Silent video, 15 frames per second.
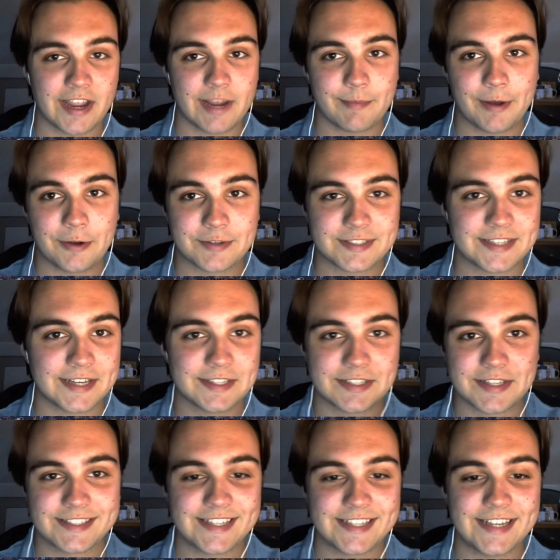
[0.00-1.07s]
about since the
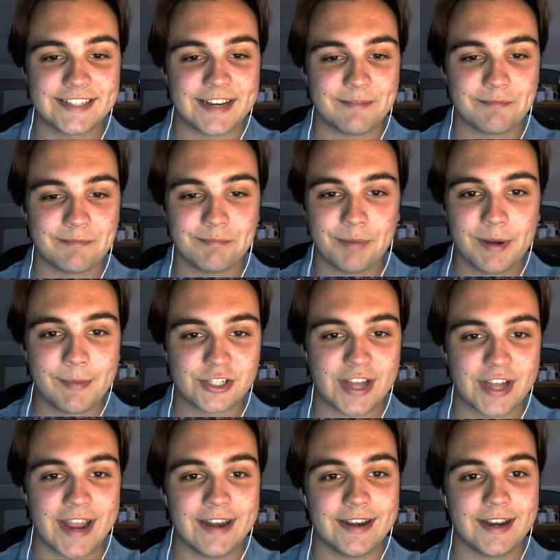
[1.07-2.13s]
season pretty much
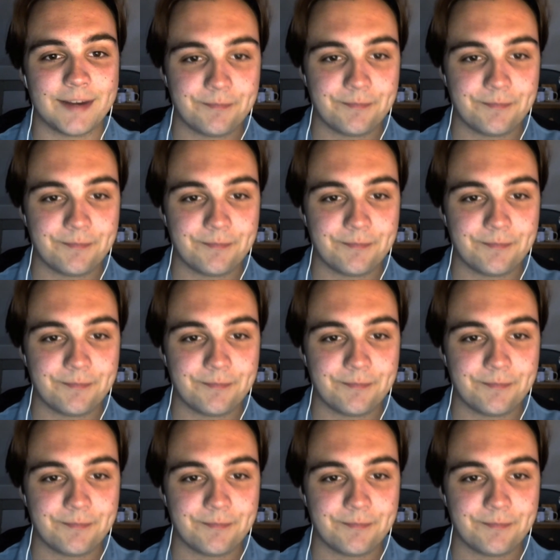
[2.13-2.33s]
ended.